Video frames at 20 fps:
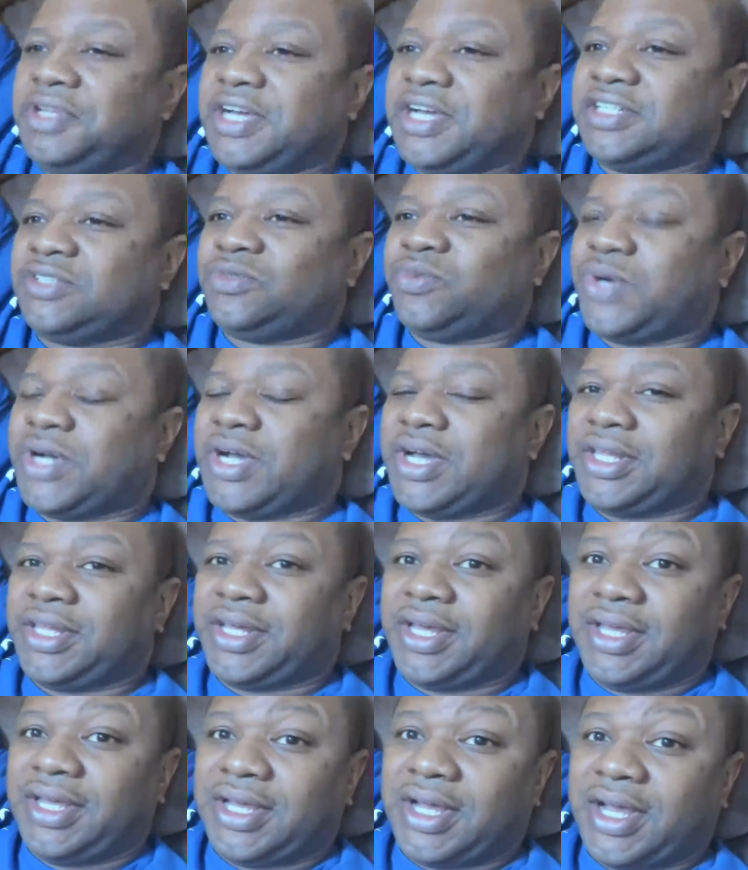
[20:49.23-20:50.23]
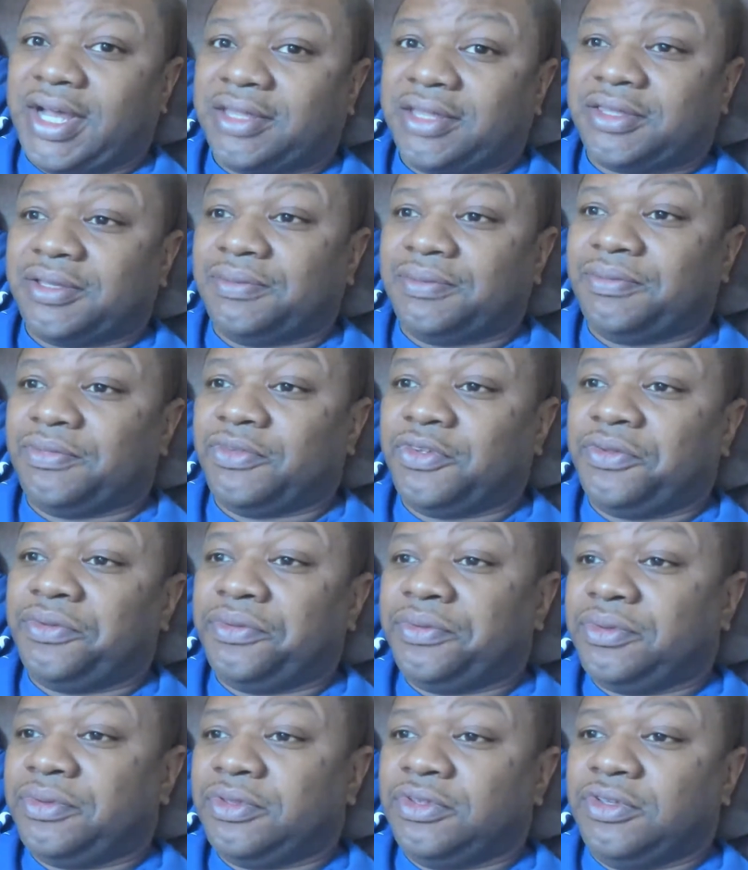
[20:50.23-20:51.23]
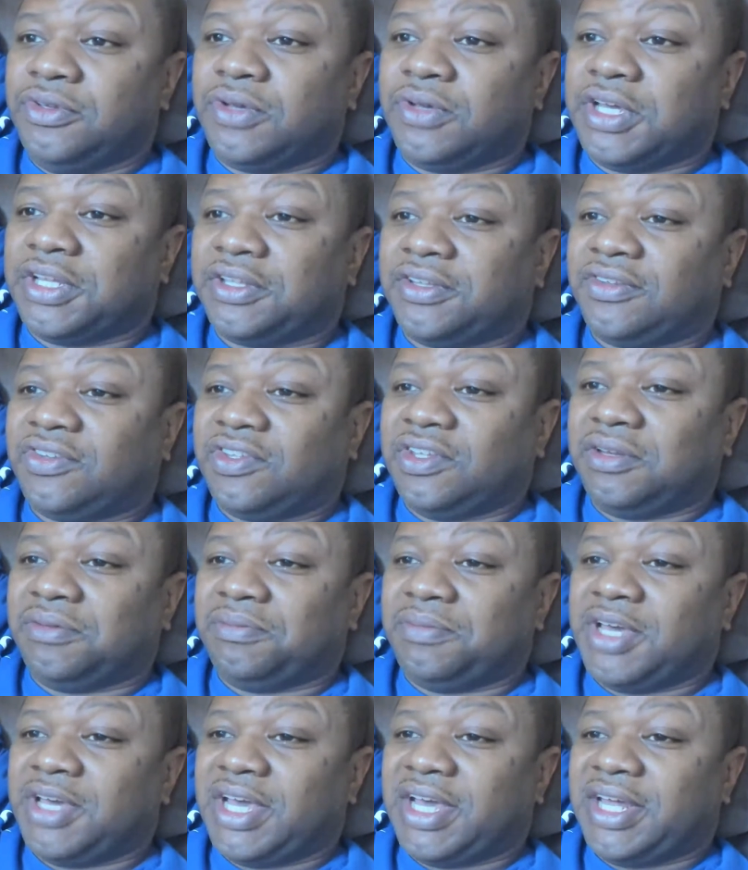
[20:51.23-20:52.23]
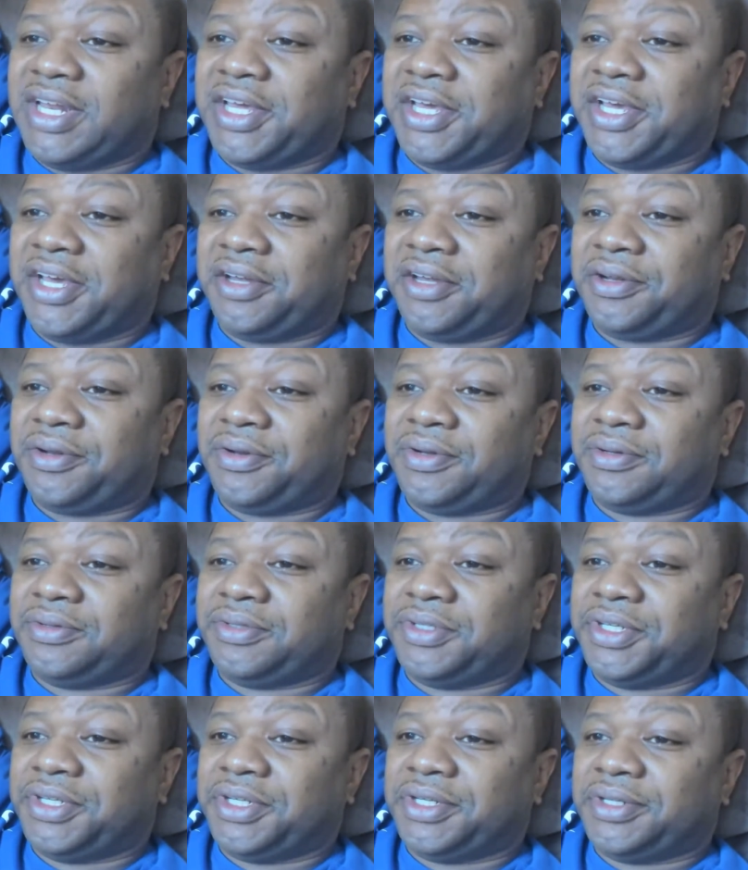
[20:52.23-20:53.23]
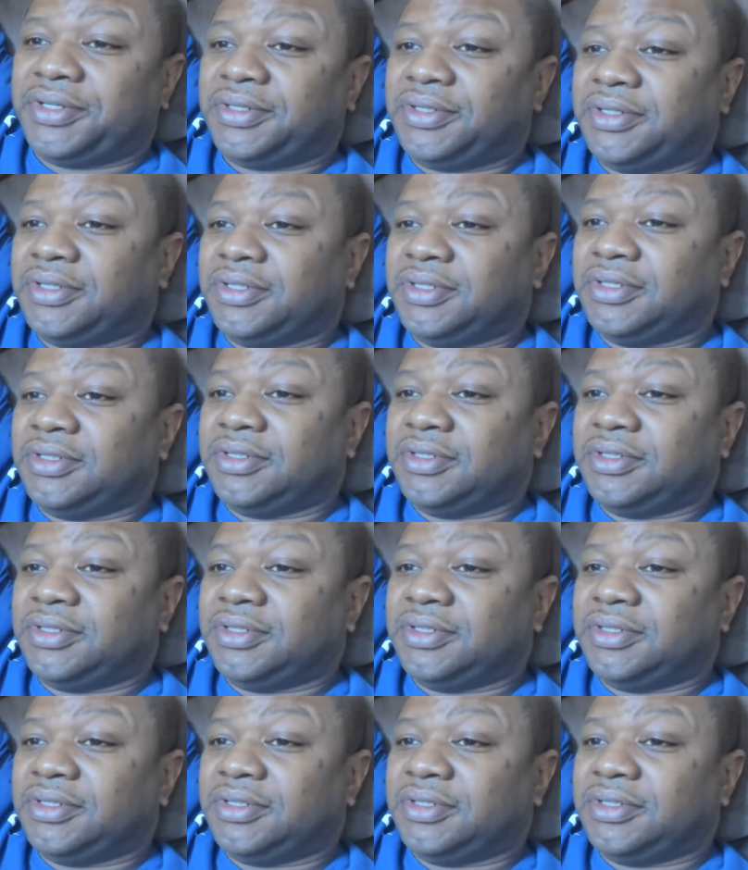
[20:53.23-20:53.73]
That's why I like Gotham. You get to see the Mad Hatter on there.